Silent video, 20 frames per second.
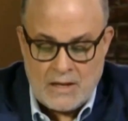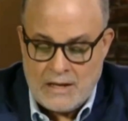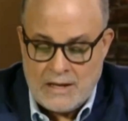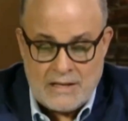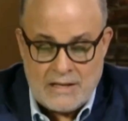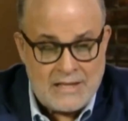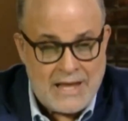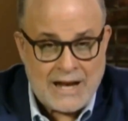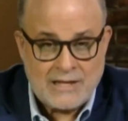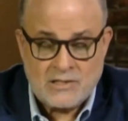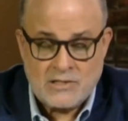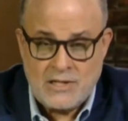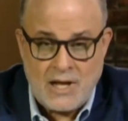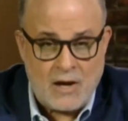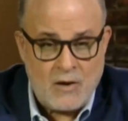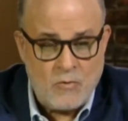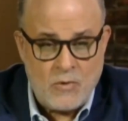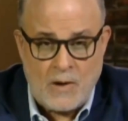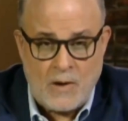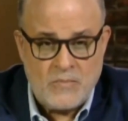That's
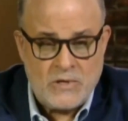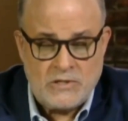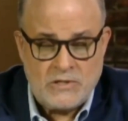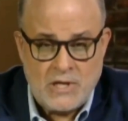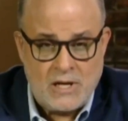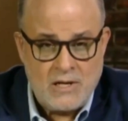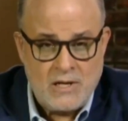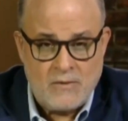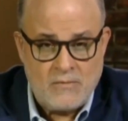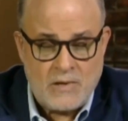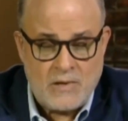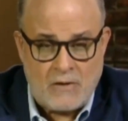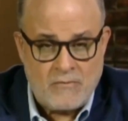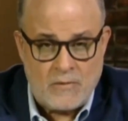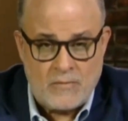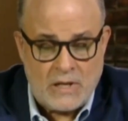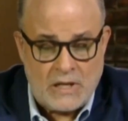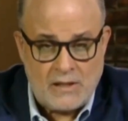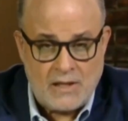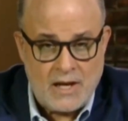not representative
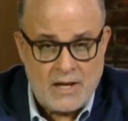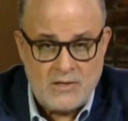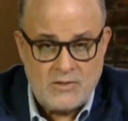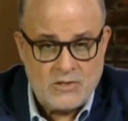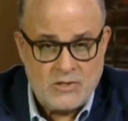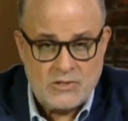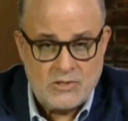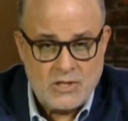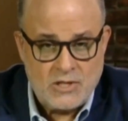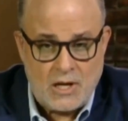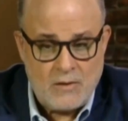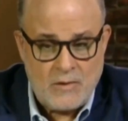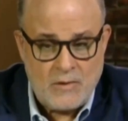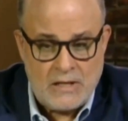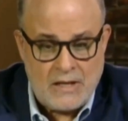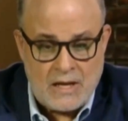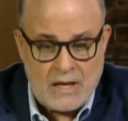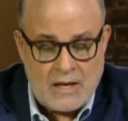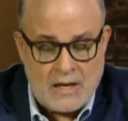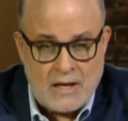government, ladies and
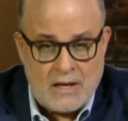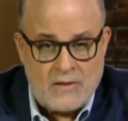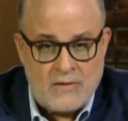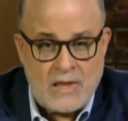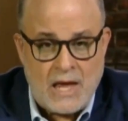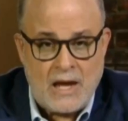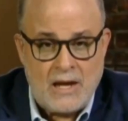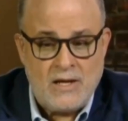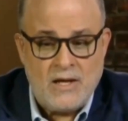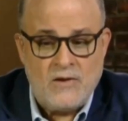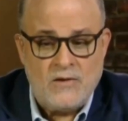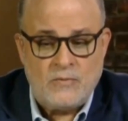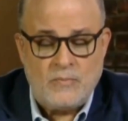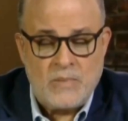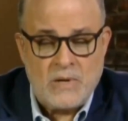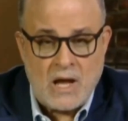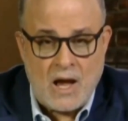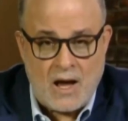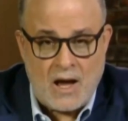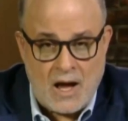gentlemen. That is
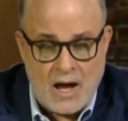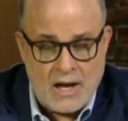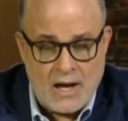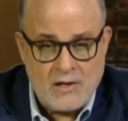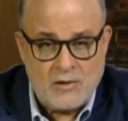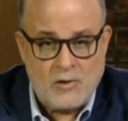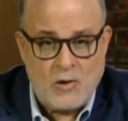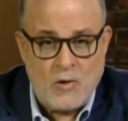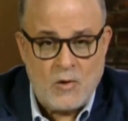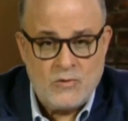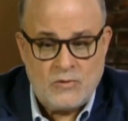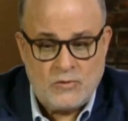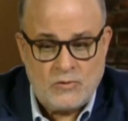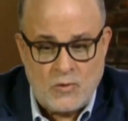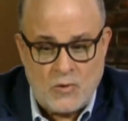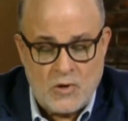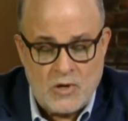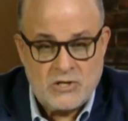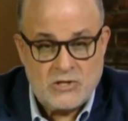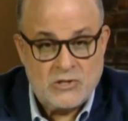behind closed
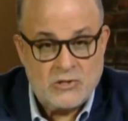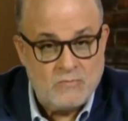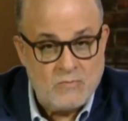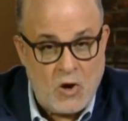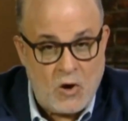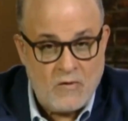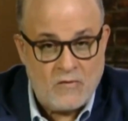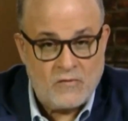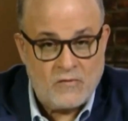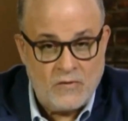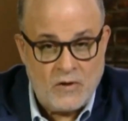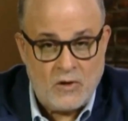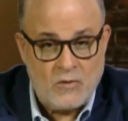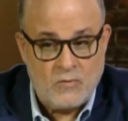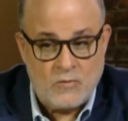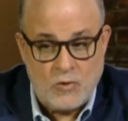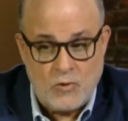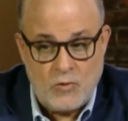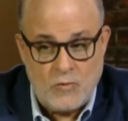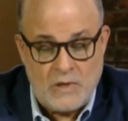doors, smoke-filled
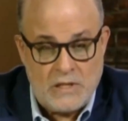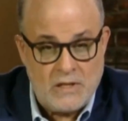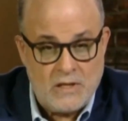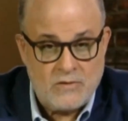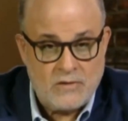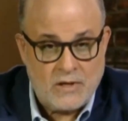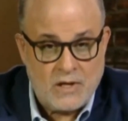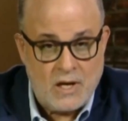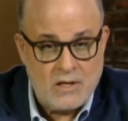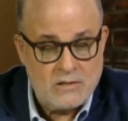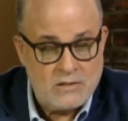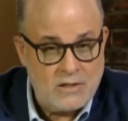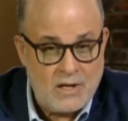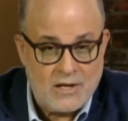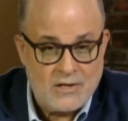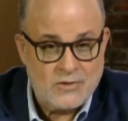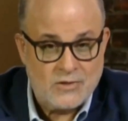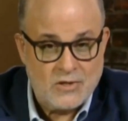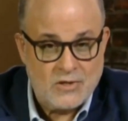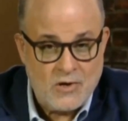room, in this case
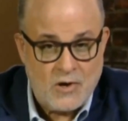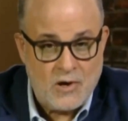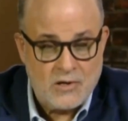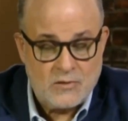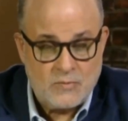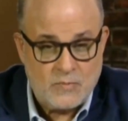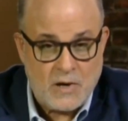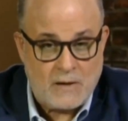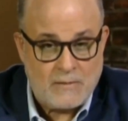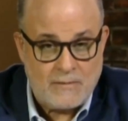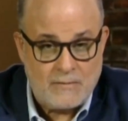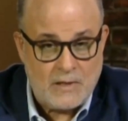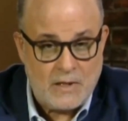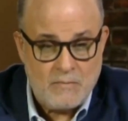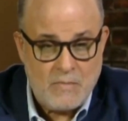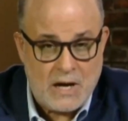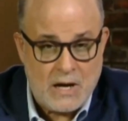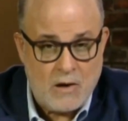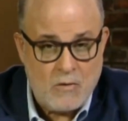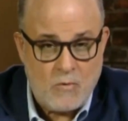not cigars, probably
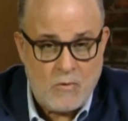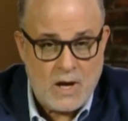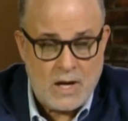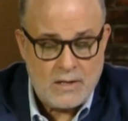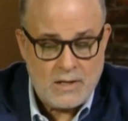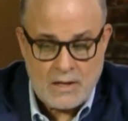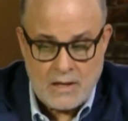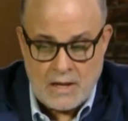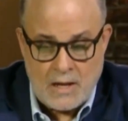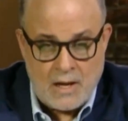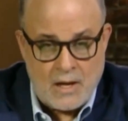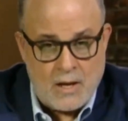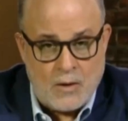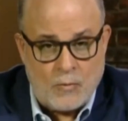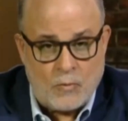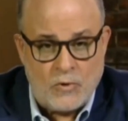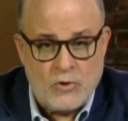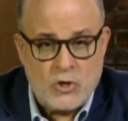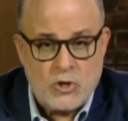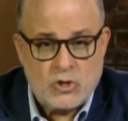marijuana,
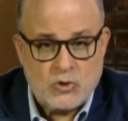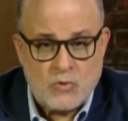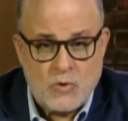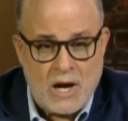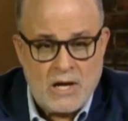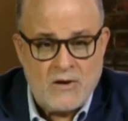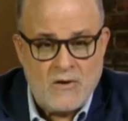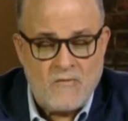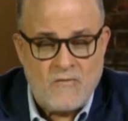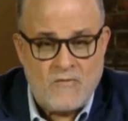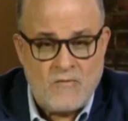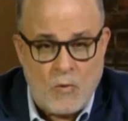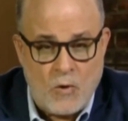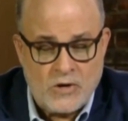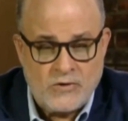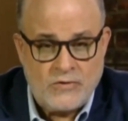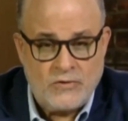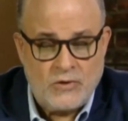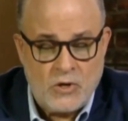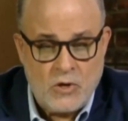where they're trying to
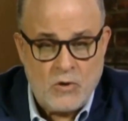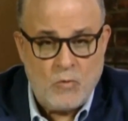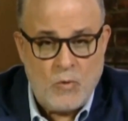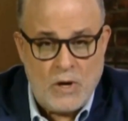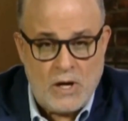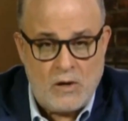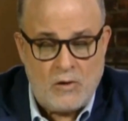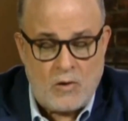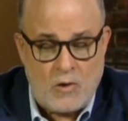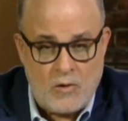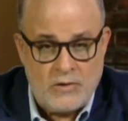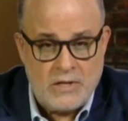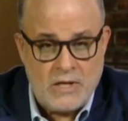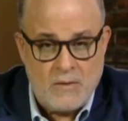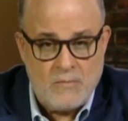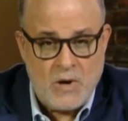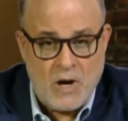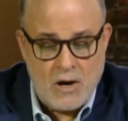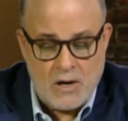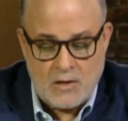force their will on the
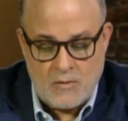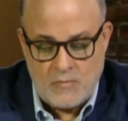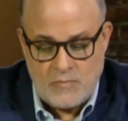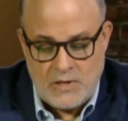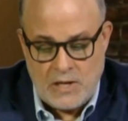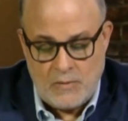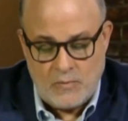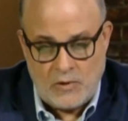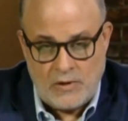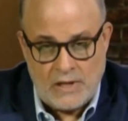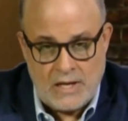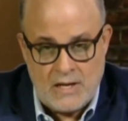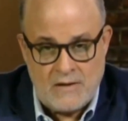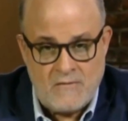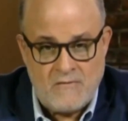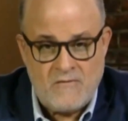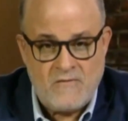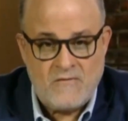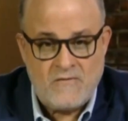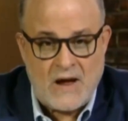American people in
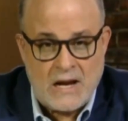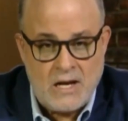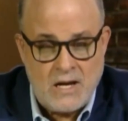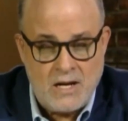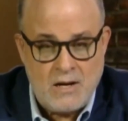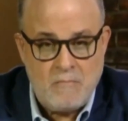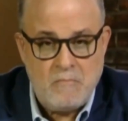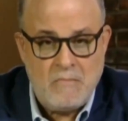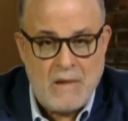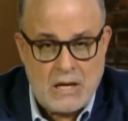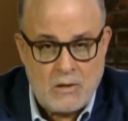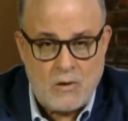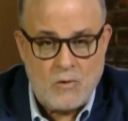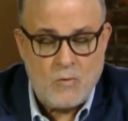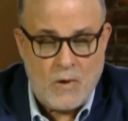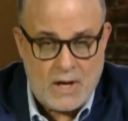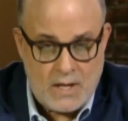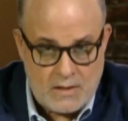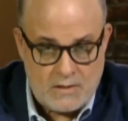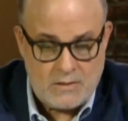fundamental
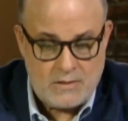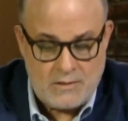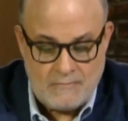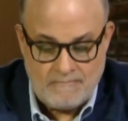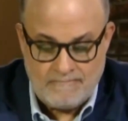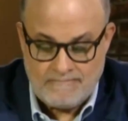ways.